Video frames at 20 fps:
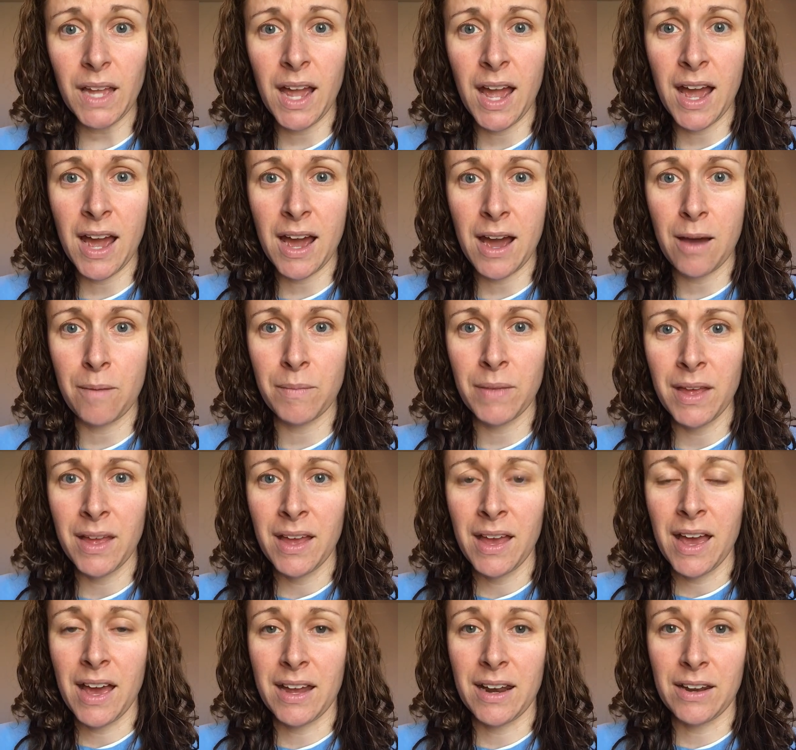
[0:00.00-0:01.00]
And
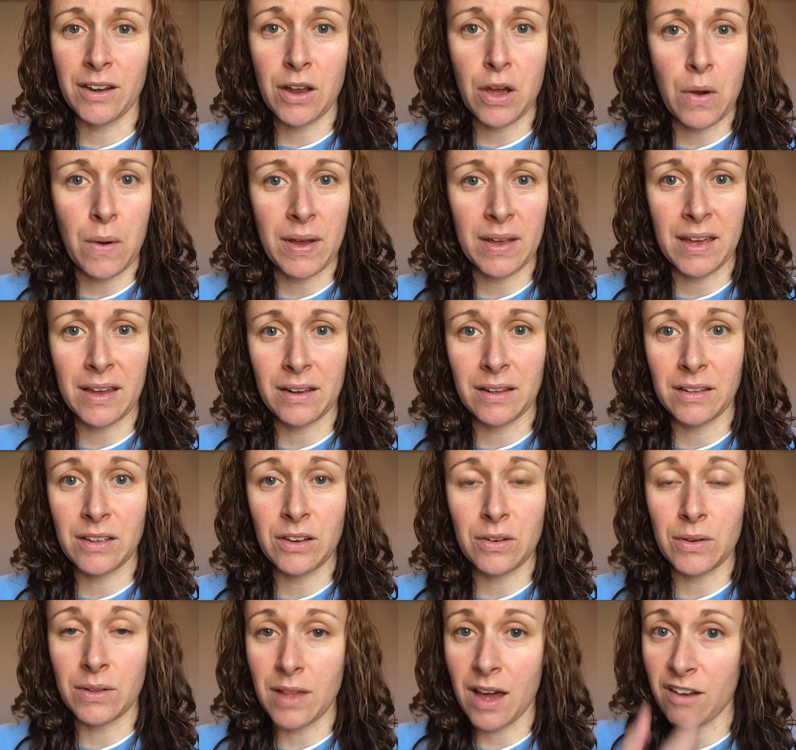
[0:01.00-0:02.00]
I know I get,
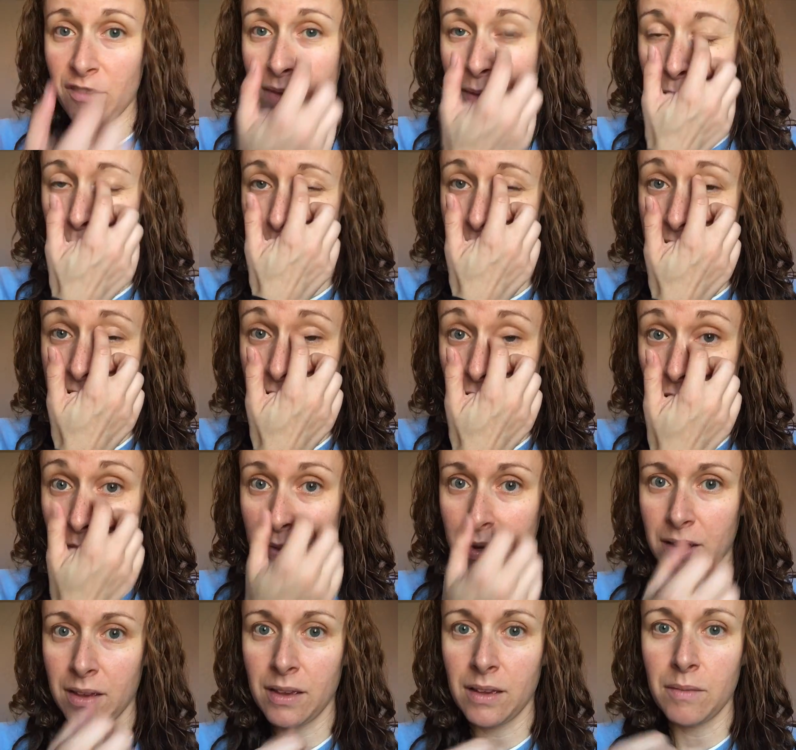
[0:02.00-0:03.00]
a lot of people message
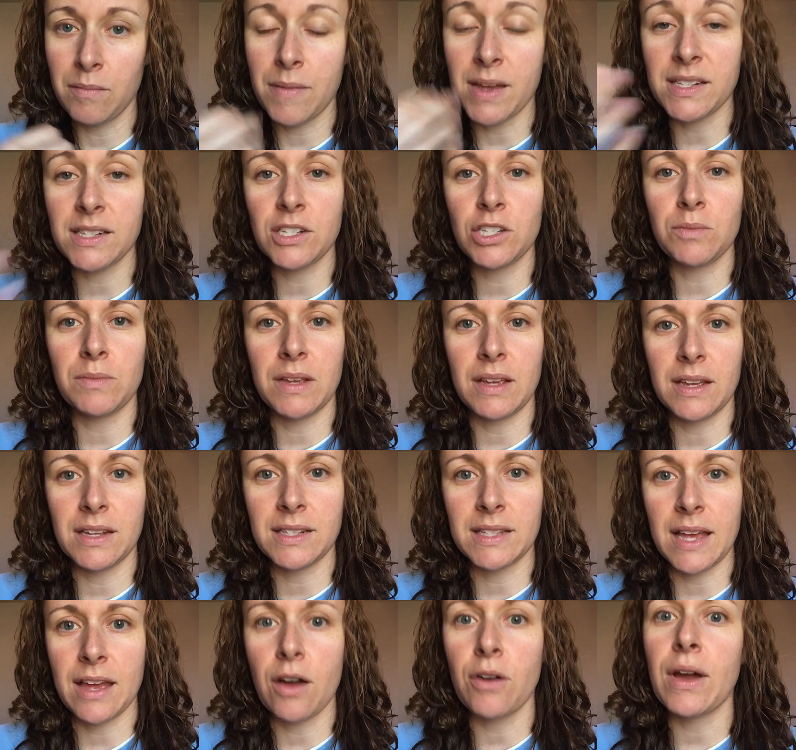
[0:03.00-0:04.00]
me and
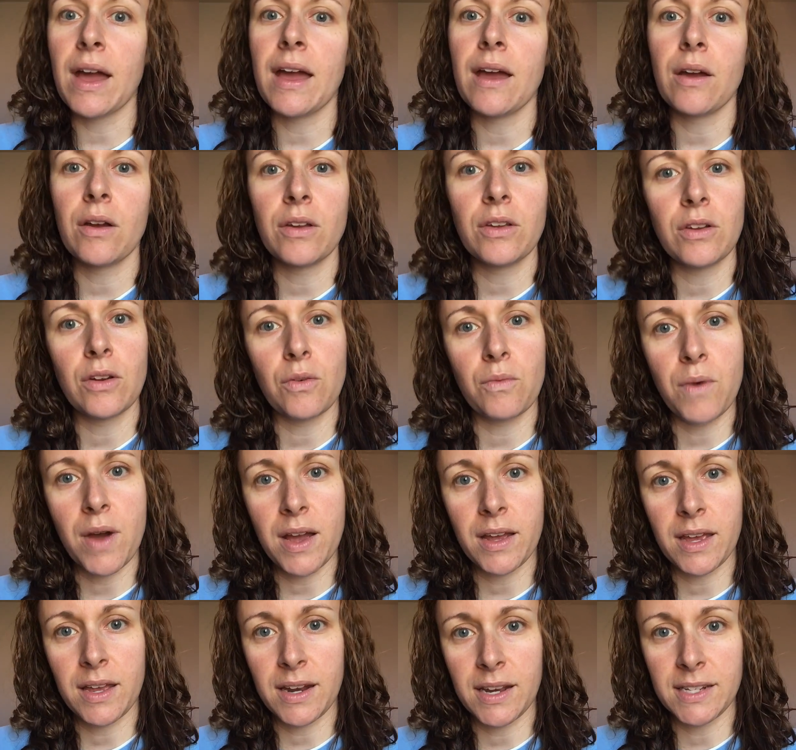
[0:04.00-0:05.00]
say, okay,
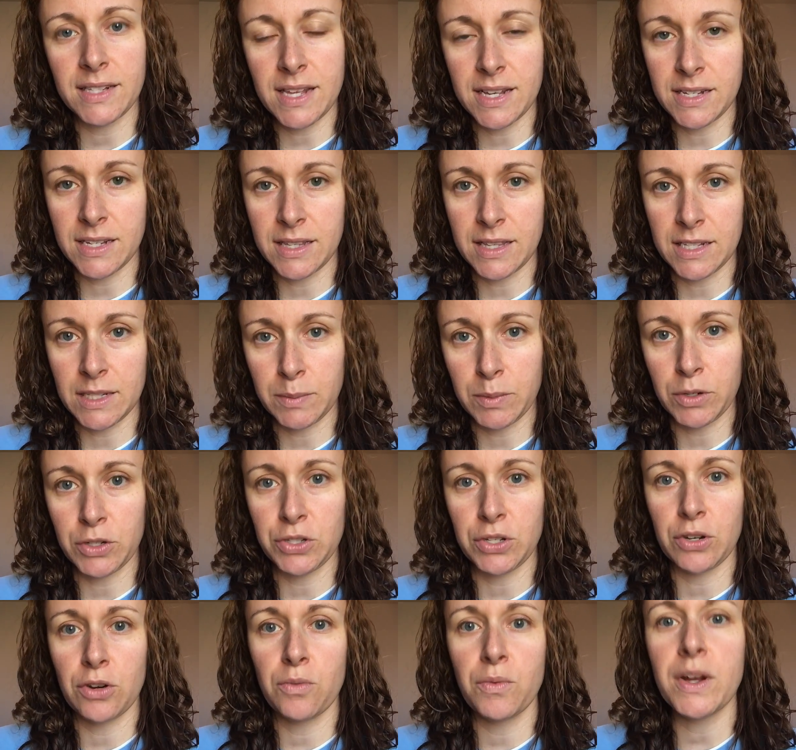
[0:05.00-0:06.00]
what can I send to this
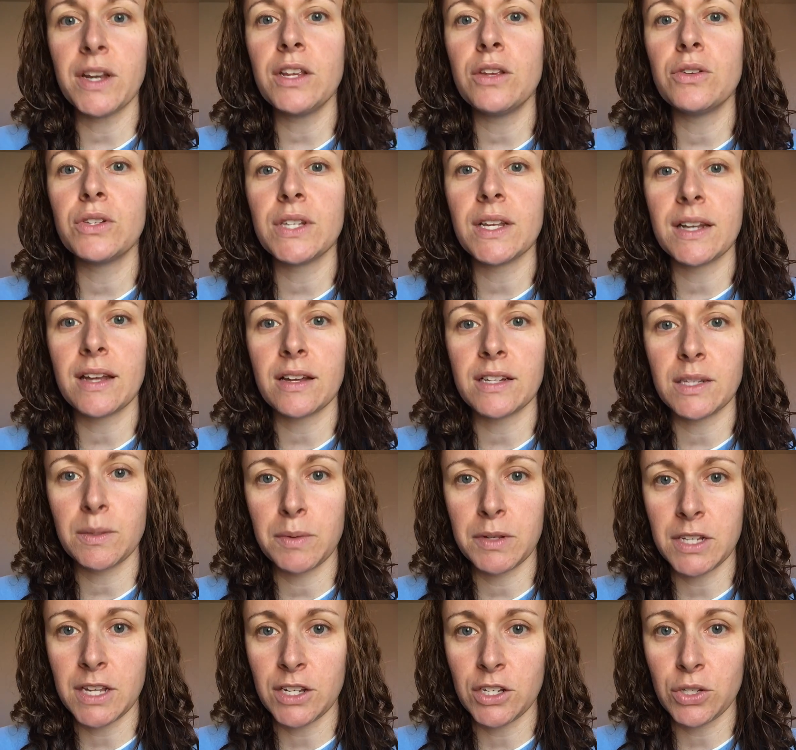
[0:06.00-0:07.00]
person, or what do you send out to
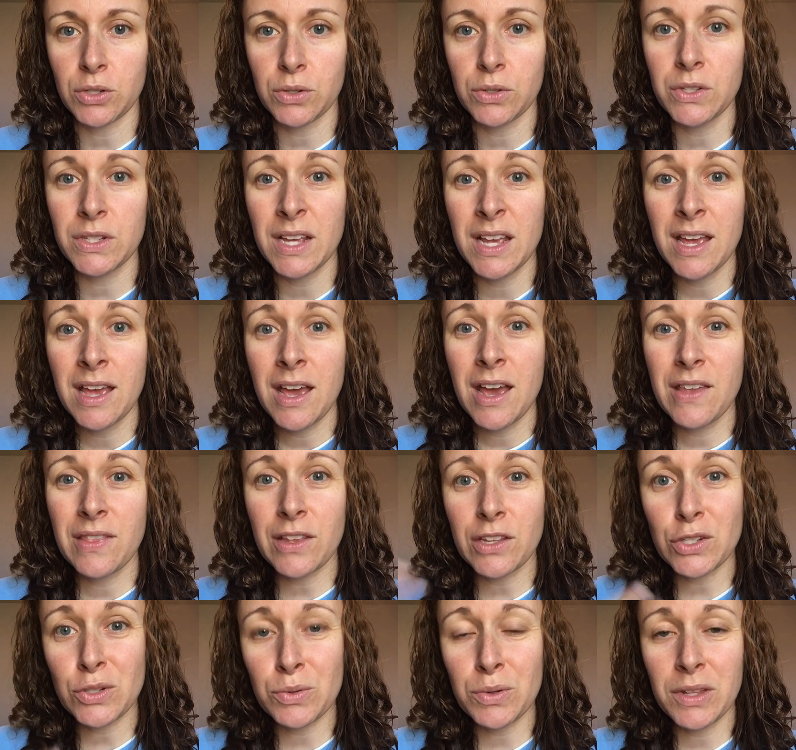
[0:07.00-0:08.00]
potentials? And
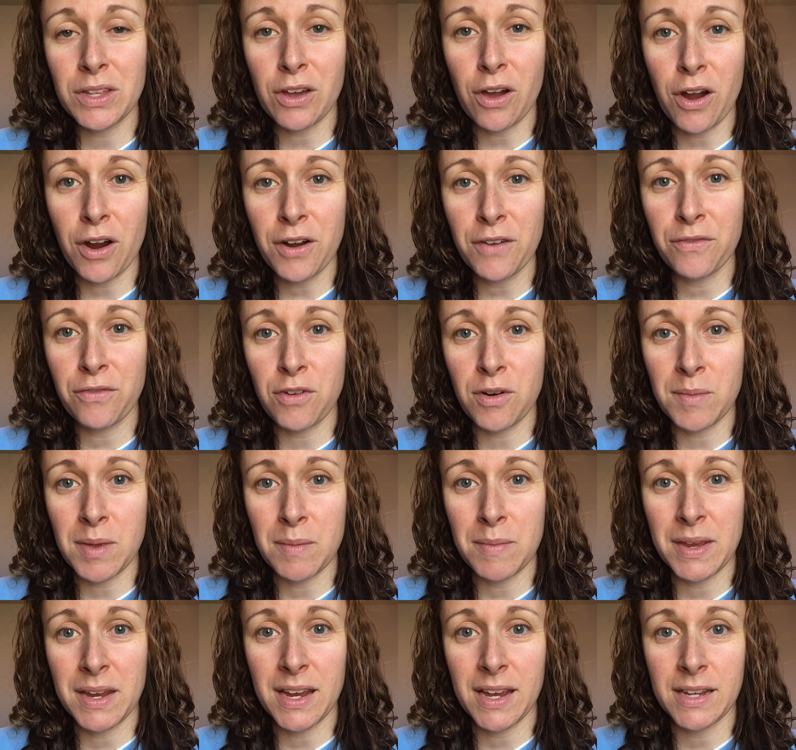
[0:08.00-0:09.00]
that's really hard for me
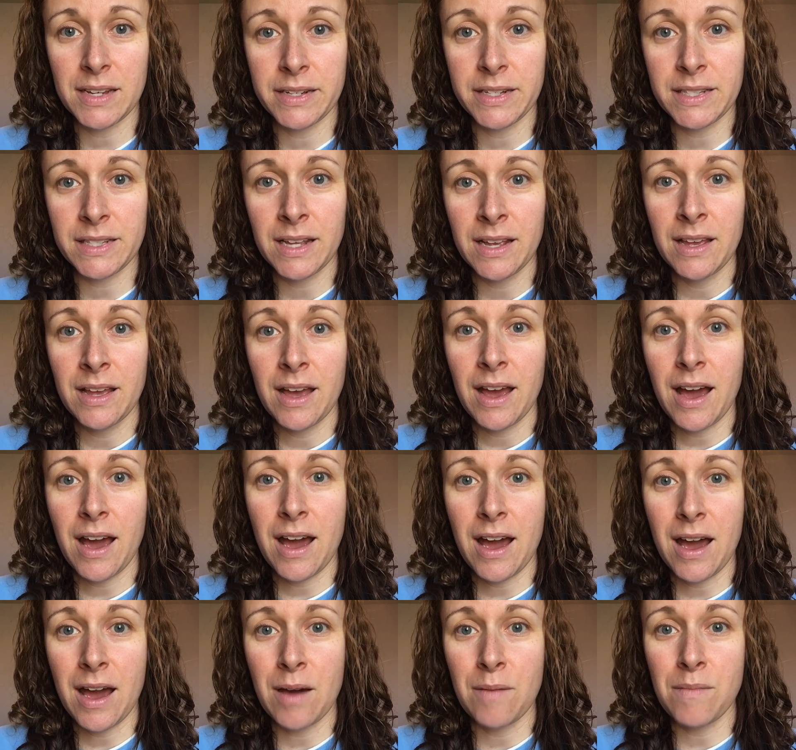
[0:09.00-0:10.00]
because
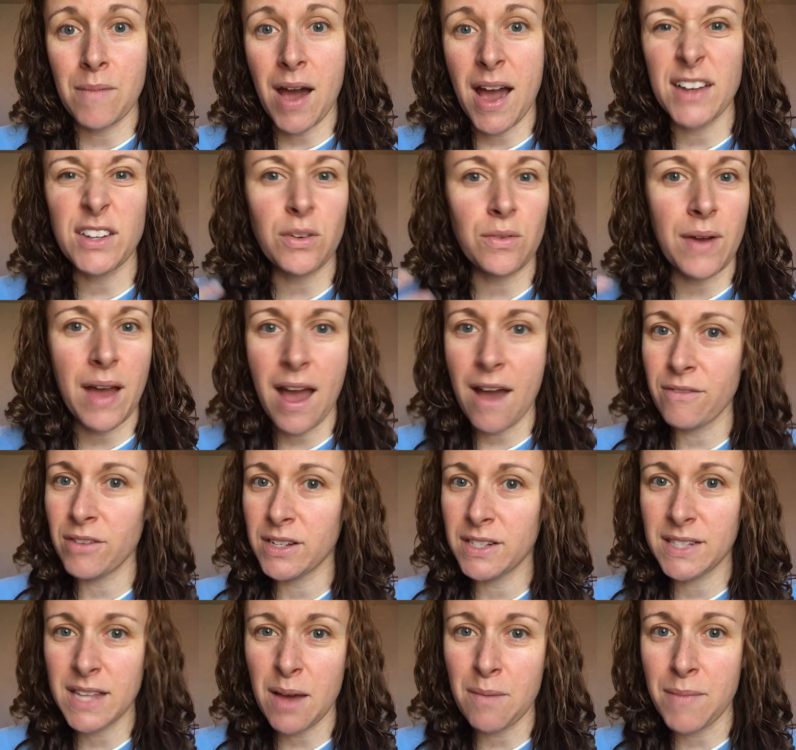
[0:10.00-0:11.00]
I don't have a
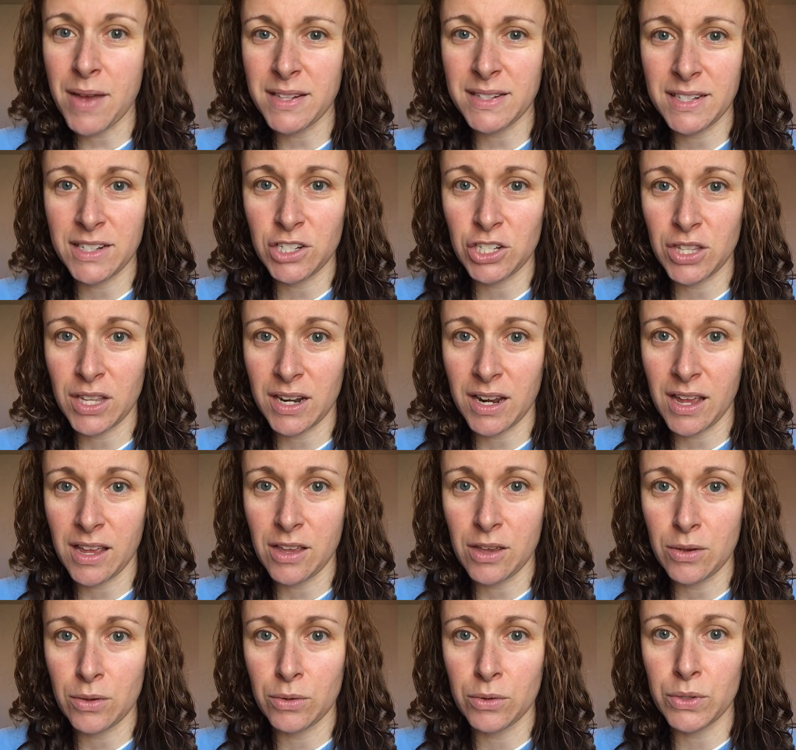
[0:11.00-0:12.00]
set message that I
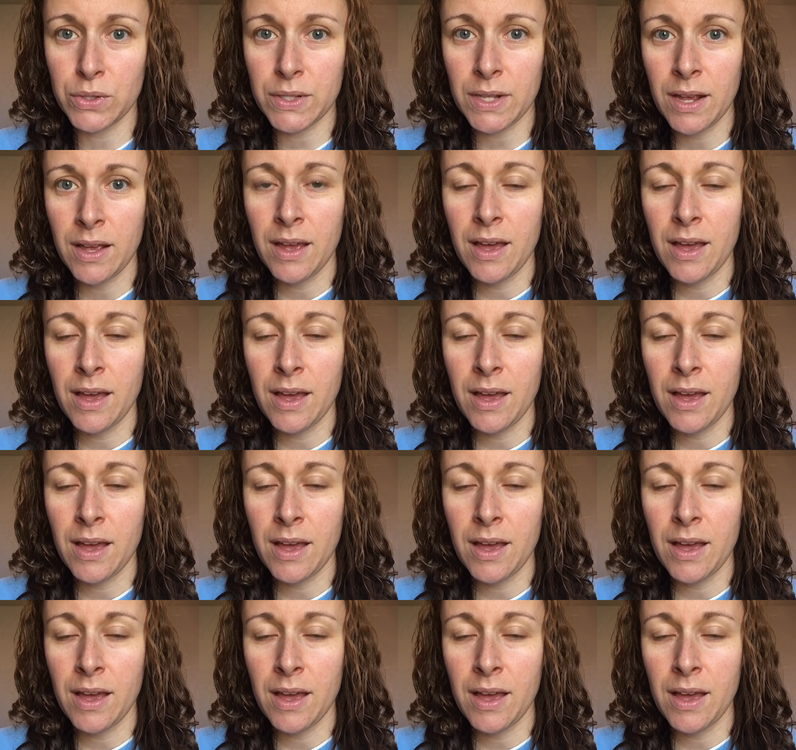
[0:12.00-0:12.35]
use.